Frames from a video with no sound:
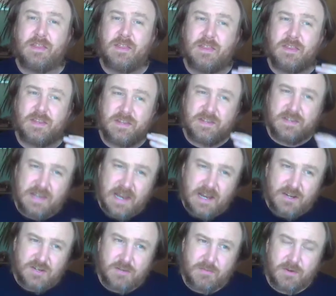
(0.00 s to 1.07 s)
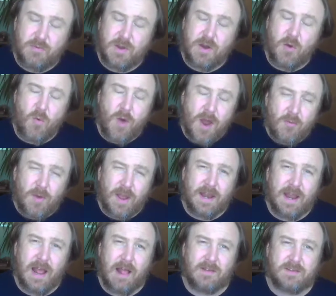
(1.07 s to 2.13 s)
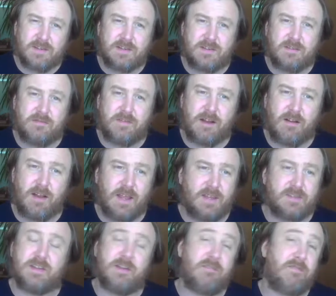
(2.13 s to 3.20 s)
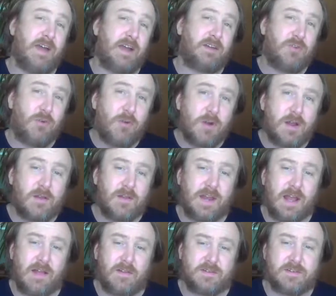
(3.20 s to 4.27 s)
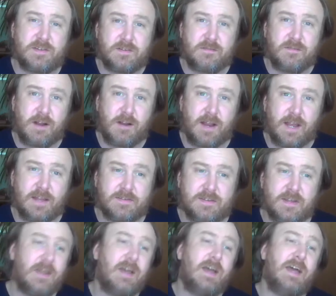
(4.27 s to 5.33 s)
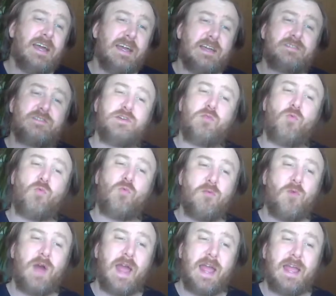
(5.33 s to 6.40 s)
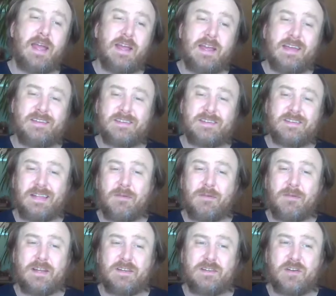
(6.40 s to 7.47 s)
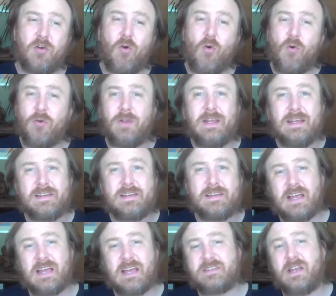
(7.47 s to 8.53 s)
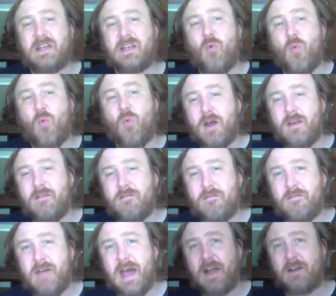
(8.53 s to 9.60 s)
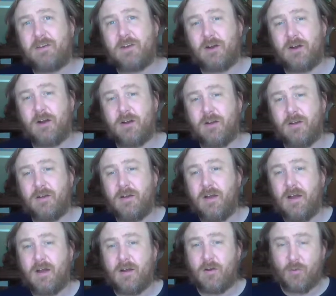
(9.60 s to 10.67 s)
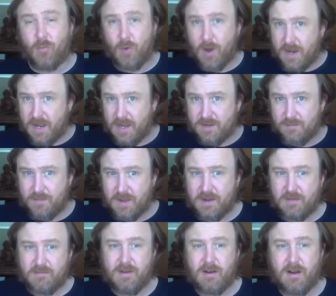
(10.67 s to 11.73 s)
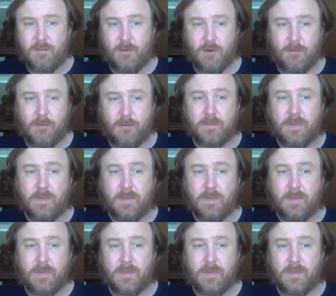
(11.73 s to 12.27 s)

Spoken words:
the distinction between a one-way analysis of variance and a factorial analysis of variance is the one-way is limited to only assessing one factor or one independent variable.